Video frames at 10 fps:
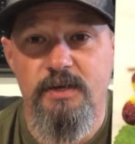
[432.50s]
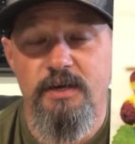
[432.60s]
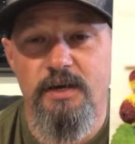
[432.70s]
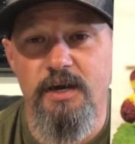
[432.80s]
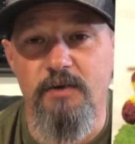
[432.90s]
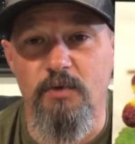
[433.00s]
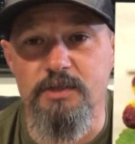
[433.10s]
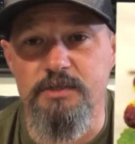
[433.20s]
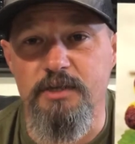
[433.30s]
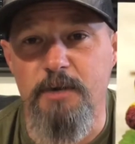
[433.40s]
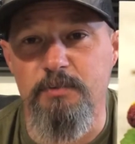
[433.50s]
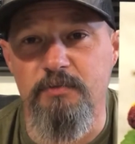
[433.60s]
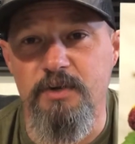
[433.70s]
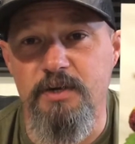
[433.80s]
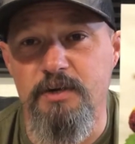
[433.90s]
I watched a couple of
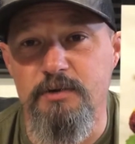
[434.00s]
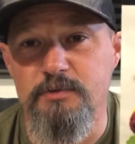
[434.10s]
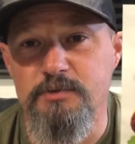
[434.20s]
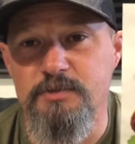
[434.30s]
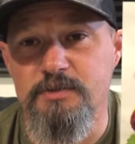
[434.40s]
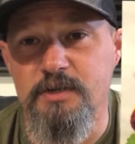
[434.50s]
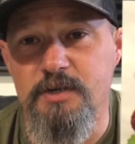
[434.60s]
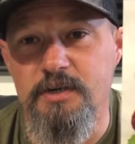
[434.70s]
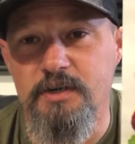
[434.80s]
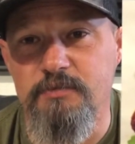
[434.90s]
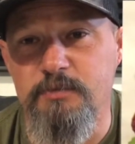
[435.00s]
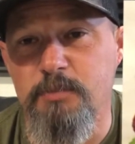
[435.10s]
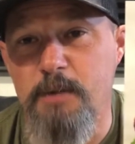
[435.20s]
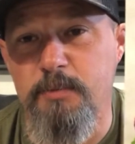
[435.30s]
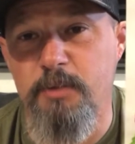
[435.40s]
videos from
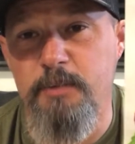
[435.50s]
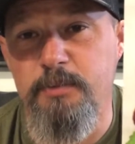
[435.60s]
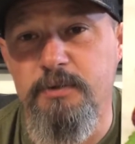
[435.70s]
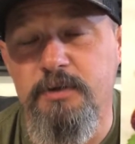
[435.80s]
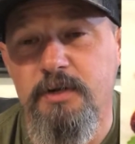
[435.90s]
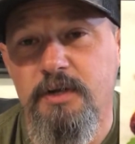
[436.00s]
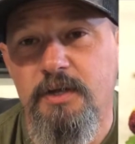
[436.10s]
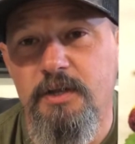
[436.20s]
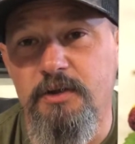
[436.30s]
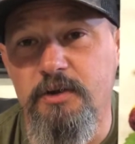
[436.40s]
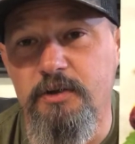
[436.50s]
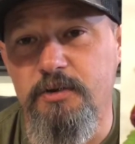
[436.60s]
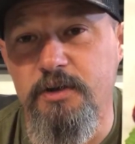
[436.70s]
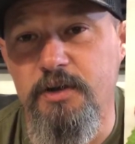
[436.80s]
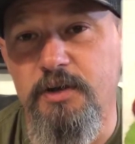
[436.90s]
Papa Pepper the other
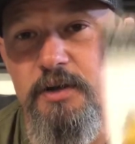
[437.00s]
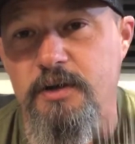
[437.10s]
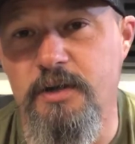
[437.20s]
day.